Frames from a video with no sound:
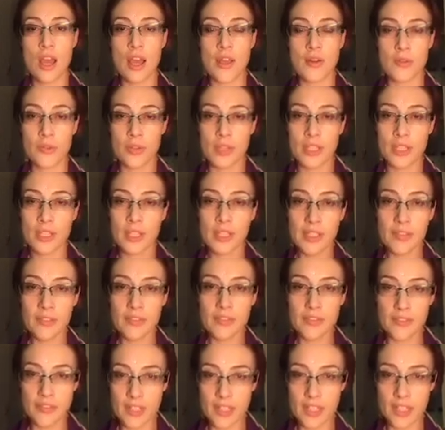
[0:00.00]
And really
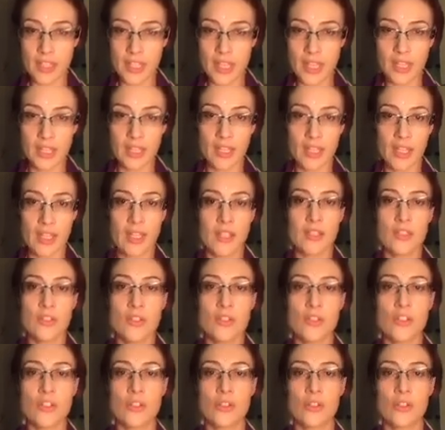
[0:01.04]
feeling
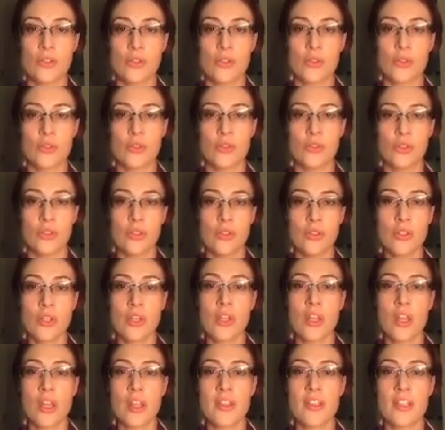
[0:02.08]
into
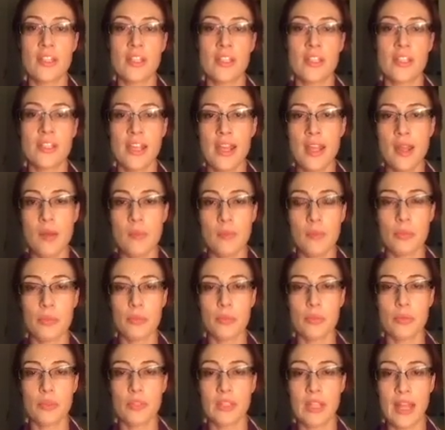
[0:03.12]
the deep
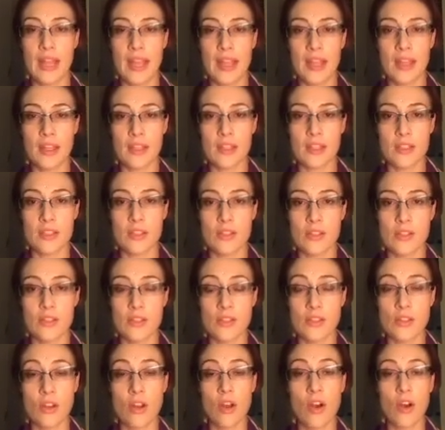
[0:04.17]

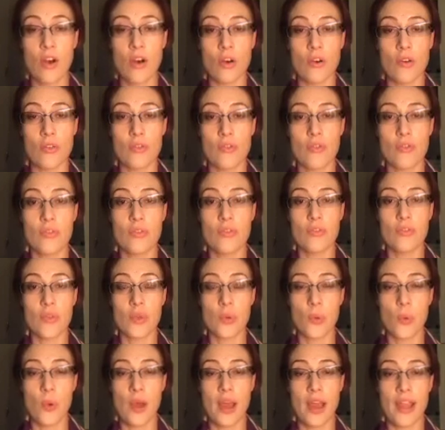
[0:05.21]
layers of the
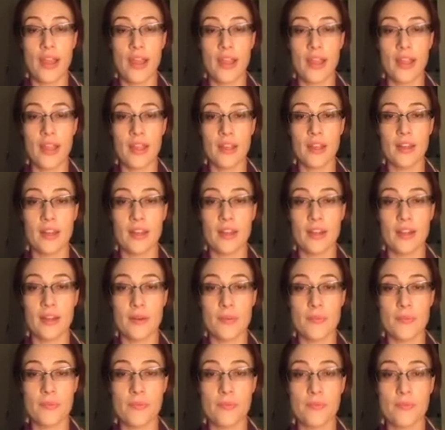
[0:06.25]
way
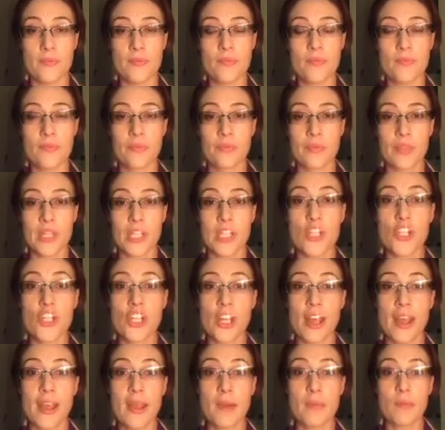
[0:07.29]

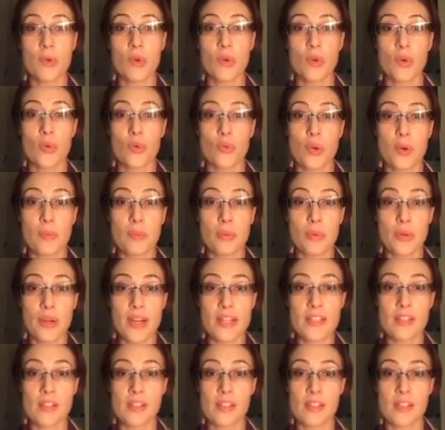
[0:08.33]
shame
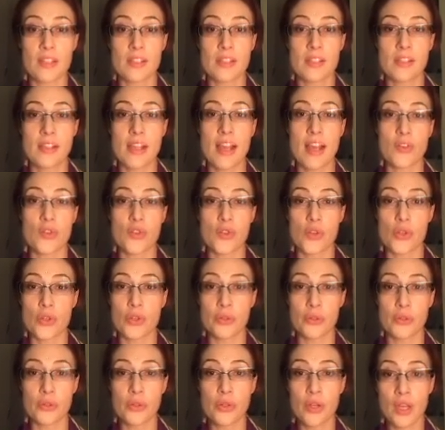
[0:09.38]
represses our
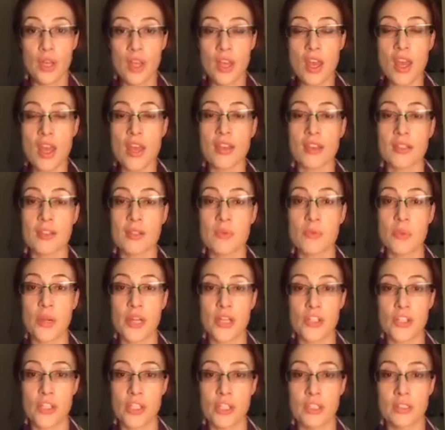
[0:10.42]
true
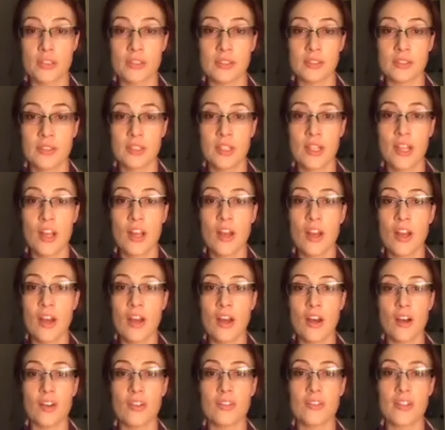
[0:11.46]
expression
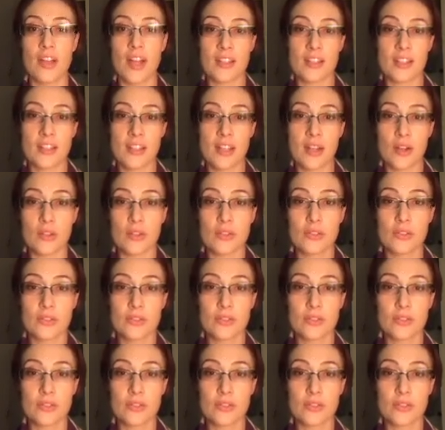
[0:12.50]
of ourself.